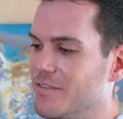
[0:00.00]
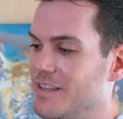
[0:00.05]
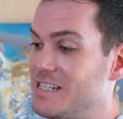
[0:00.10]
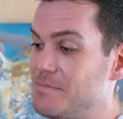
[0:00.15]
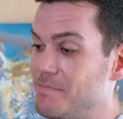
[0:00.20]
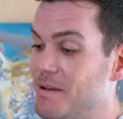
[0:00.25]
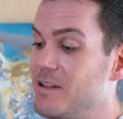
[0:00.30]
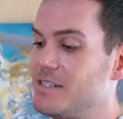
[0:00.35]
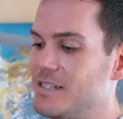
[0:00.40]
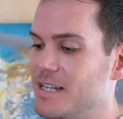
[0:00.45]
on
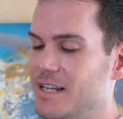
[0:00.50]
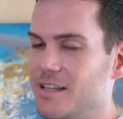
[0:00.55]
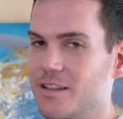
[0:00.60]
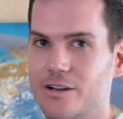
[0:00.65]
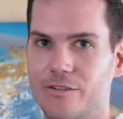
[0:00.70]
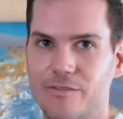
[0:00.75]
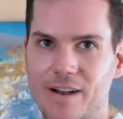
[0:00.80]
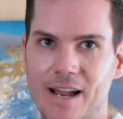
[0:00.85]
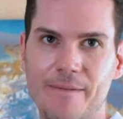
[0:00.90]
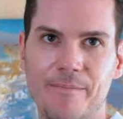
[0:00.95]
these belts here
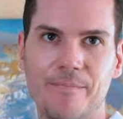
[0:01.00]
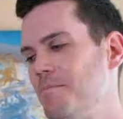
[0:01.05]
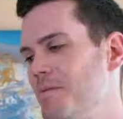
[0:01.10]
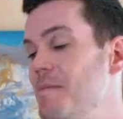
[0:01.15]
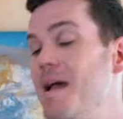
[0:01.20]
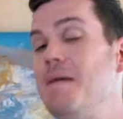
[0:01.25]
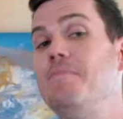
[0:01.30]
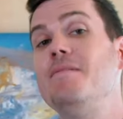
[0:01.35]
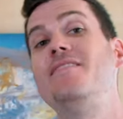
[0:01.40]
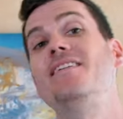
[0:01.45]
though, right? But
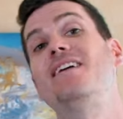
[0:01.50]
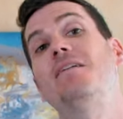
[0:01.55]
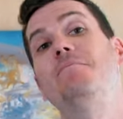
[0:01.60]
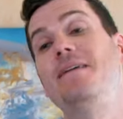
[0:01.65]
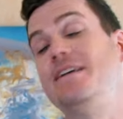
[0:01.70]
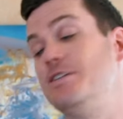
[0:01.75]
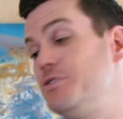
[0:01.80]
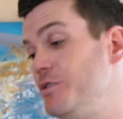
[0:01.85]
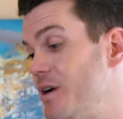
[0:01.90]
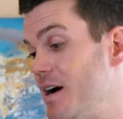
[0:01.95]
maybe you think I'm
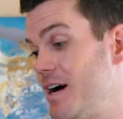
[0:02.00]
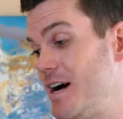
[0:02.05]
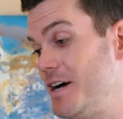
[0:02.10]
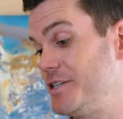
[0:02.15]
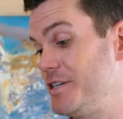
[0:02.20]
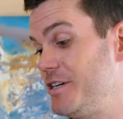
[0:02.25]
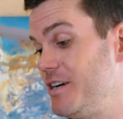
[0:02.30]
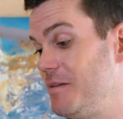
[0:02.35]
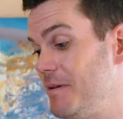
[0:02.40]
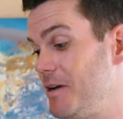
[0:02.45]
being too
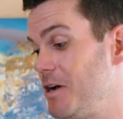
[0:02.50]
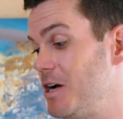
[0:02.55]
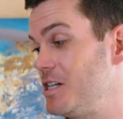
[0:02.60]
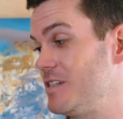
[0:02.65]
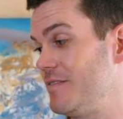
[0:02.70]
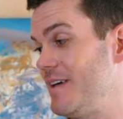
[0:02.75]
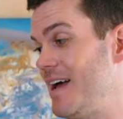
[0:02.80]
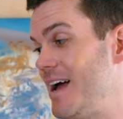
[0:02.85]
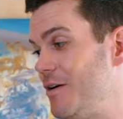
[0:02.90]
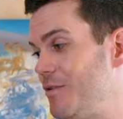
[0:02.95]
harsh on it
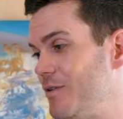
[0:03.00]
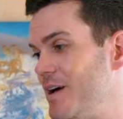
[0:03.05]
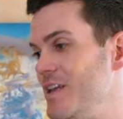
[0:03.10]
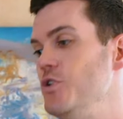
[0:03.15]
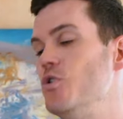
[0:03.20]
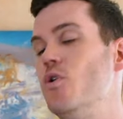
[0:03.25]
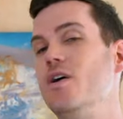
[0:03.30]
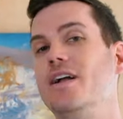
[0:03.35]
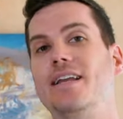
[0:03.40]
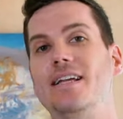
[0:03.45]
because of how
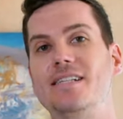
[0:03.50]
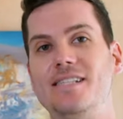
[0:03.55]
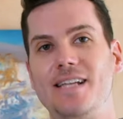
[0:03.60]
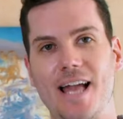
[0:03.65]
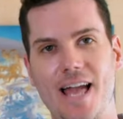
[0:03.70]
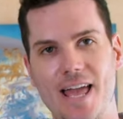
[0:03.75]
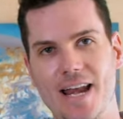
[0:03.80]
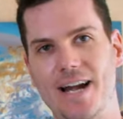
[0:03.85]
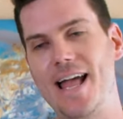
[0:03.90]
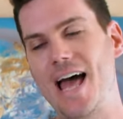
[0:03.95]
annoying it is to
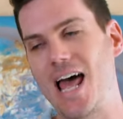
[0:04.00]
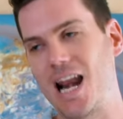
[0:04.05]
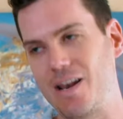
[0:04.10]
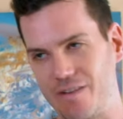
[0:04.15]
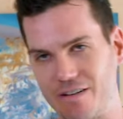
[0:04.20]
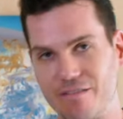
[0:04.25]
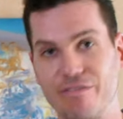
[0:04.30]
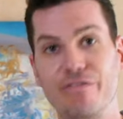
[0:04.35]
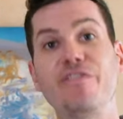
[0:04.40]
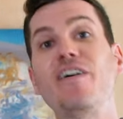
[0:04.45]
get in and out
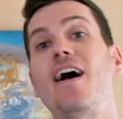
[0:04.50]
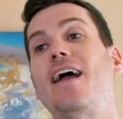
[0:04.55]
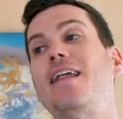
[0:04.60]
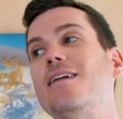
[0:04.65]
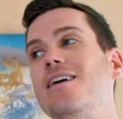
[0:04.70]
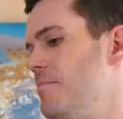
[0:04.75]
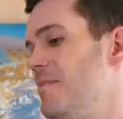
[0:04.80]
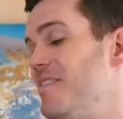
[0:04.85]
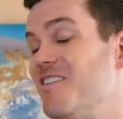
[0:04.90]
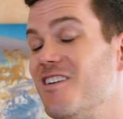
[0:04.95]
of it. Fine,
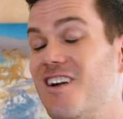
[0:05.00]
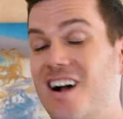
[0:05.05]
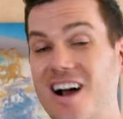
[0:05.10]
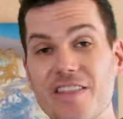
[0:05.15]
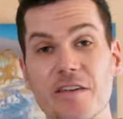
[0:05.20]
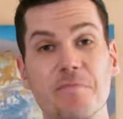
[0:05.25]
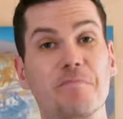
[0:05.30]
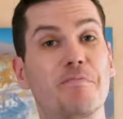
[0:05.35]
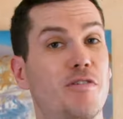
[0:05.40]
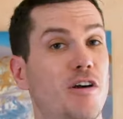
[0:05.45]
but there are
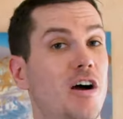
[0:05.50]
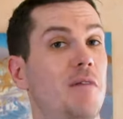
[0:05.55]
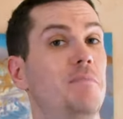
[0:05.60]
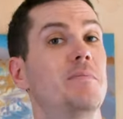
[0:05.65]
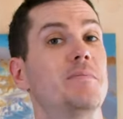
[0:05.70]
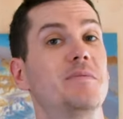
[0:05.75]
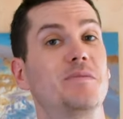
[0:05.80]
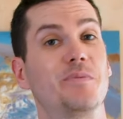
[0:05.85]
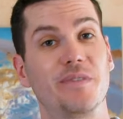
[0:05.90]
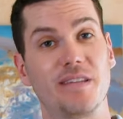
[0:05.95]
other
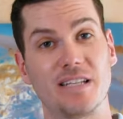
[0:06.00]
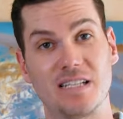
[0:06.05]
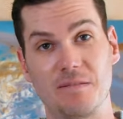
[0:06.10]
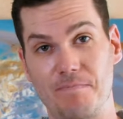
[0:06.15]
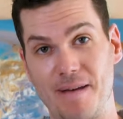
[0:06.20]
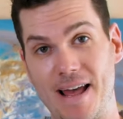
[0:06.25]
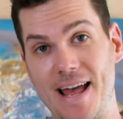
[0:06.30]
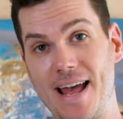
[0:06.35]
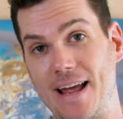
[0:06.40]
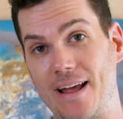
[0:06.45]
problems with this
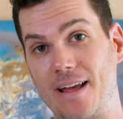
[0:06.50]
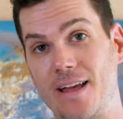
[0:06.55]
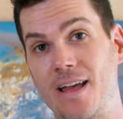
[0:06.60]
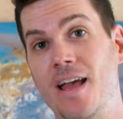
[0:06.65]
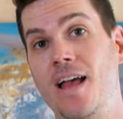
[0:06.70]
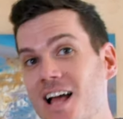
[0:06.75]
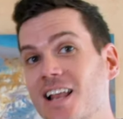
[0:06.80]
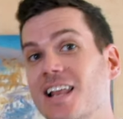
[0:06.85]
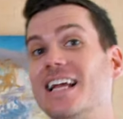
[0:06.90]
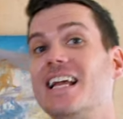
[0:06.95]
bag.
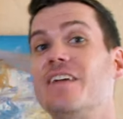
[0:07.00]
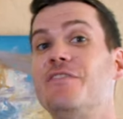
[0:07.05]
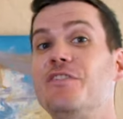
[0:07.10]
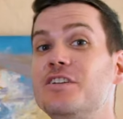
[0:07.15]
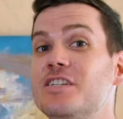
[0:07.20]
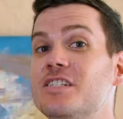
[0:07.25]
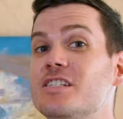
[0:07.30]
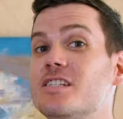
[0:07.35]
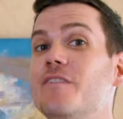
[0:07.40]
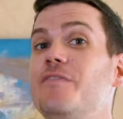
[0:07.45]
Like if
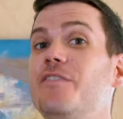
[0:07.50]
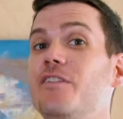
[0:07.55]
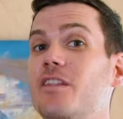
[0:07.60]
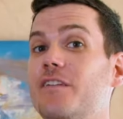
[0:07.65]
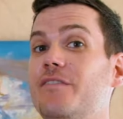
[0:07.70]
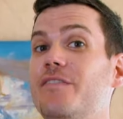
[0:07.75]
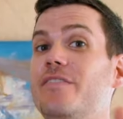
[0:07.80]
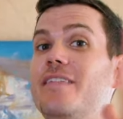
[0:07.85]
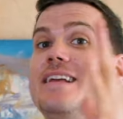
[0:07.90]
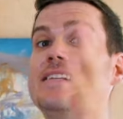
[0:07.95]
you stuff a
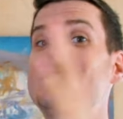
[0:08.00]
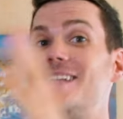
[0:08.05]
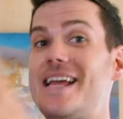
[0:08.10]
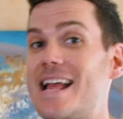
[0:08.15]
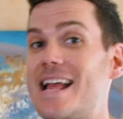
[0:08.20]
lot of things